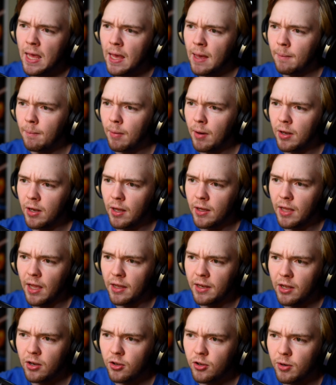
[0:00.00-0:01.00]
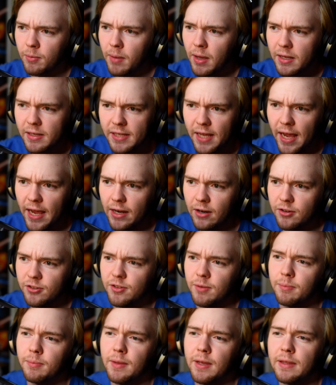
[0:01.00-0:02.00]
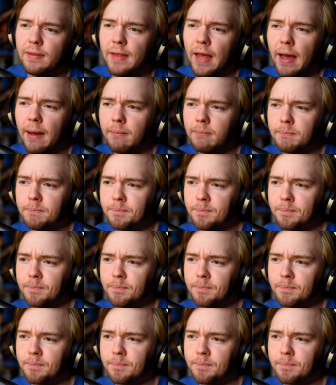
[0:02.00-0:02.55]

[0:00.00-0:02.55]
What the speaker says: But yeah, nano your main tank or something like that.